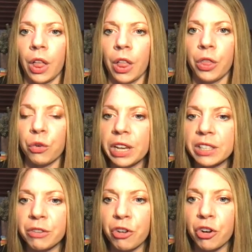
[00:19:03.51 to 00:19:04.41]
The
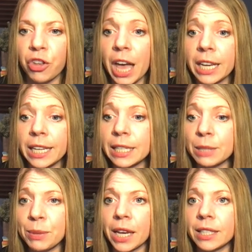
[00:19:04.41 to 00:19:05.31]
reason for that is
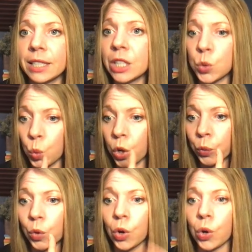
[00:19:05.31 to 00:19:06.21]
because this is one
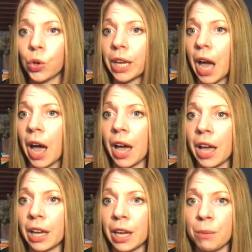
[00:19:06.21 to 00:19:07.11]
role. Like
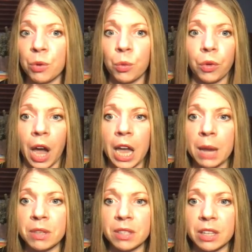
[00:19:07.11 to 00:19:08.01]
I am
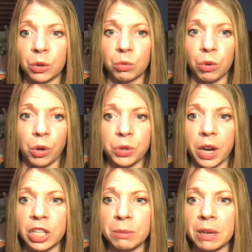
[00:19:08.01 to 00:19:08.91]
the single role. So
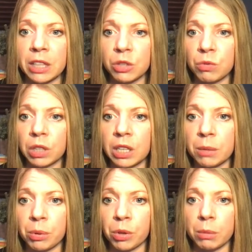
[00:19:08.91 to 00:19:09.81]
I just made this really
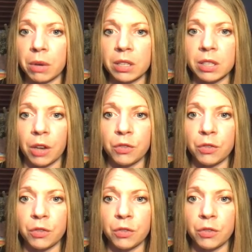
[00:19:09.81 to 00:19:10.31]
simple on myself.